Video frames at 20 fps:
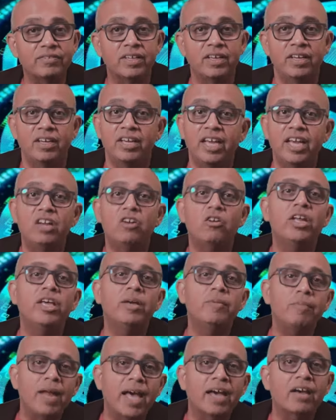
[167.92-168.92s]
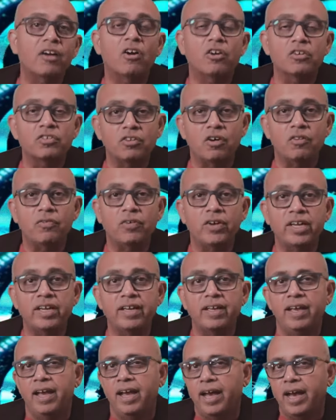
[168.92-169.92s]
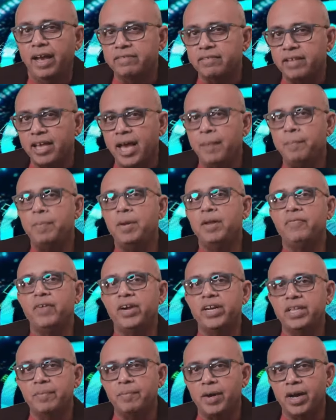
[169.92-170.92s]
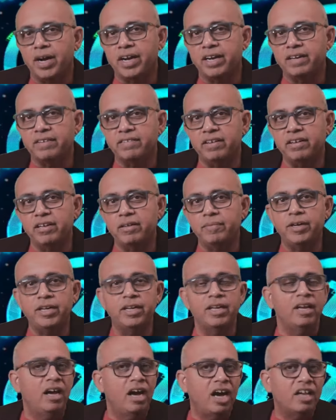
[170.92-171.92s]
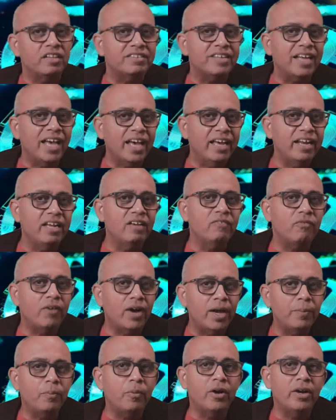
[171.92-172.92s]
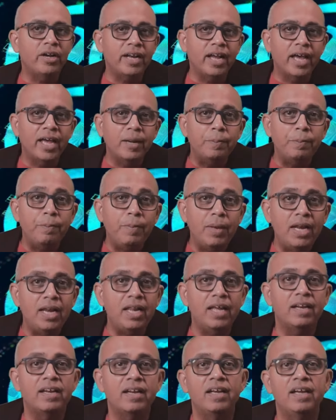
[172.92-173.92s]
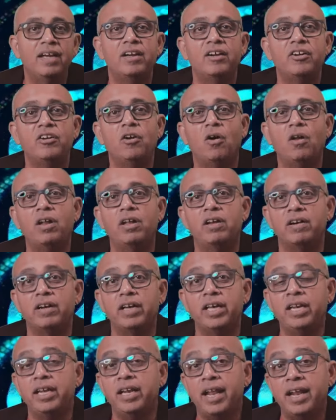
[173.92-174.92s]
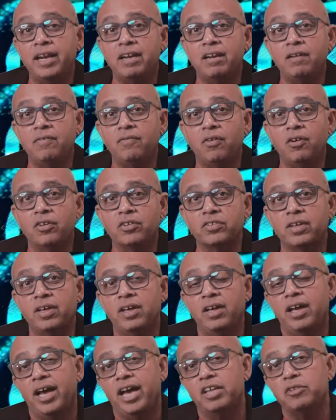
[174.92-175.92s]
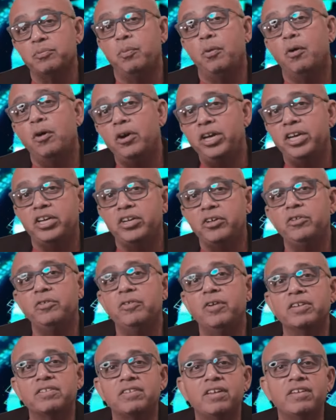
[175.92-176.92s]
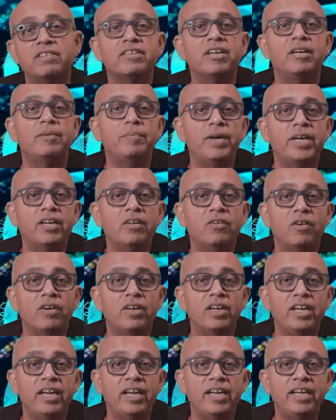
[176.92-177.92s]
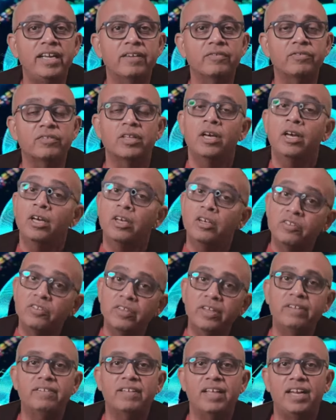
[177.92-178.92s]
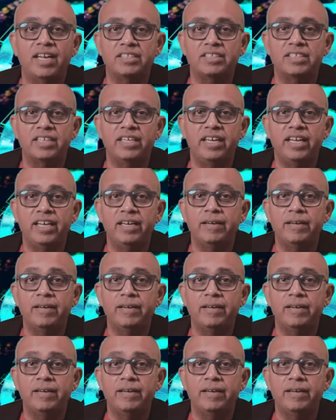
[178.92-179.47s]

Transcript: including BlackRock's offering, has amplified the market sentiment. A staggering $5.9 billion in net inflows has poured into US-listed Bitcoin ETFs since Election Day,